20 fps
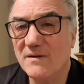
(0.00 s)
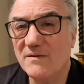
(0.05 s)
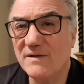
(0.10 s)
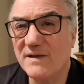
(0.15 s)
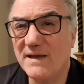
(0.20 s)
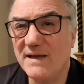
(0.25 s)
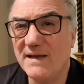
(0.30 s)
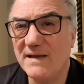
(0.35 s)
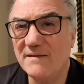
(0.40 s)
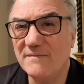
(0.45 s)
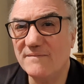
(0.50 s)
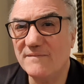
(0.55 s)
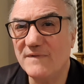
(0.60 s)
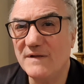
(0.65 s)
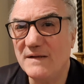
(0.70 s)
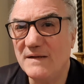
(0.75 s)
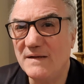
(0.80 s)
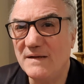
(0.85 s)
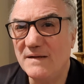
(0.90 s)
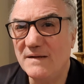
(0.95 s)
Okay,
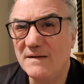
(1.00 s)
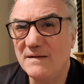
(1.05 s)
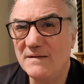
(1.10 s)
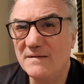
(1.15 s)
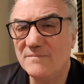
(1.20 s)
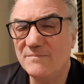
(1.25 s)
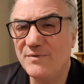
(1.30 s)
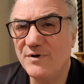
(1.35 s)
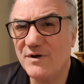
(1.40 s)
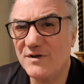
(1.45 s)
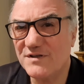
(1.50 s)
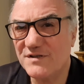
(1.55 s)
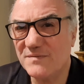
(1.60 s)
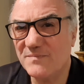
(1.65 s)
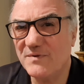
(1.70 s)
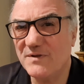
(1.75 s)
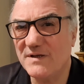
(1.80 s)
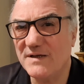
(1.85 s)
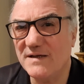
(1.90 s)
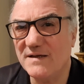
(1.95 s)

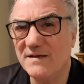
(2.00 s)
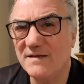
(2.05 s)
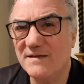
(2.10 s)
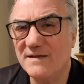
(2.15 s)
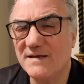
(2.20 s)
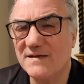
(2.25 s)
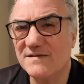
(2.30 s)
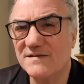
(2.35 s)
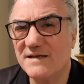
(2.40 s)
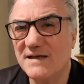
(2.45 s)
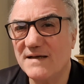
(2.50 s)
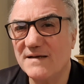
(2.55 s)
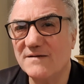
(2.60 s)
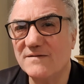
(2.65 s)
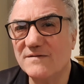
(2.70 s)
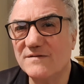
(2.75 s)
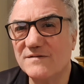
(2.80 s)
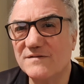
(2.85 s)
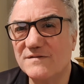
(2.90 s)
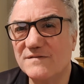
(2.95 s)
possibly that
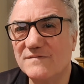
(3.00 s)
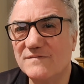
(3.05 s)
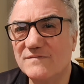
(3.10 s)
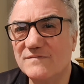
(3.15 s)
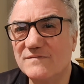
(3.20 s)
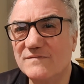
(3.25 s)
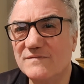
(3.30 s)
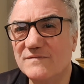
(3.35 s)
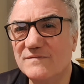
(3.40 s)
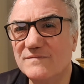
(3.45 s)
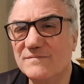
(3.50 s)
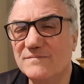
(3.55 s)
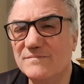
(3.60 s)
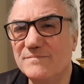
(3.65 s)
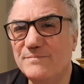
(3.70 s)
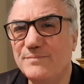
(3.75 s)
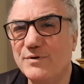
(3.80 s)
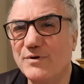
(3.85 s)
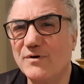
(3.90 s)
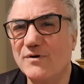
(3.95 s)
sounds
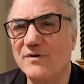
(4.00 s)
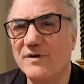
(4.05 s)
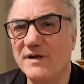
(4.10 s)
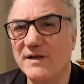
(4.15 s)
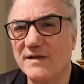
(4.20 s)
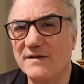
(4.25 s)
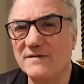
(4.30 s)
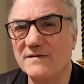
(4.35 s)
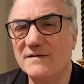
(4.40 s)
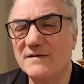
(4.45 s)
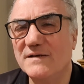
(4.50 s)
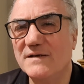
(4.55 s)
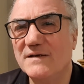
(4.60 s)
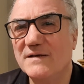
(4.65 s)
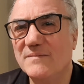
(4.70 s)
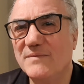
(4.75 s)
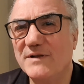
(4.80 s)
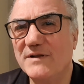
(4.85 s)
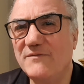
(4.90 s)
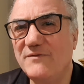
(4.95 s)
boring,
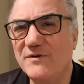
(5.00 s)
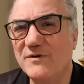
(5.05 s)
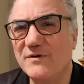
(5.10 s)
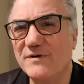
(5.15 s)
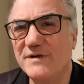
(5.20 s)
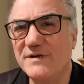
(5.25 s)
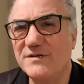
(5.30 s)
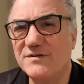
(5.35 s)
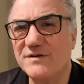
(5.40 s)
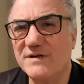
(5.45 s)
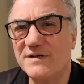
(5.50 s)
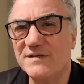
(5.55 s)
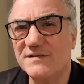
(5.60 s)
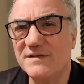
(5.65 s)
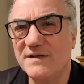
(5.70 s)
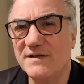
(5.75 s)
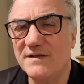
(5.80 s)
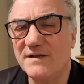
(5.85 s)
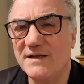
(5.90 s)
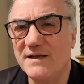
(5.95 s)
but if you're
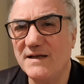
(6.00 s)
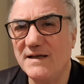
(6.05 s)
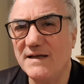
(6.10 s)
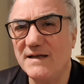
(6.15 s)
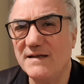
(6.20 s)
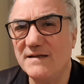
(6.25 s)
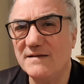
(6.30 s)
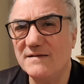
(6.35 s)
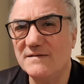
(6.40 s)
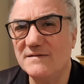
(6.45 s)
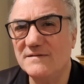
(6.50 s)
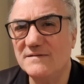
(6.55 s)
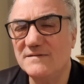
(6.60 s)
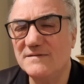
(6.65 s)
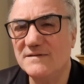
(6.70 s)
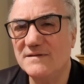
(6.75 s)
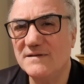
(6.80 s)
interested in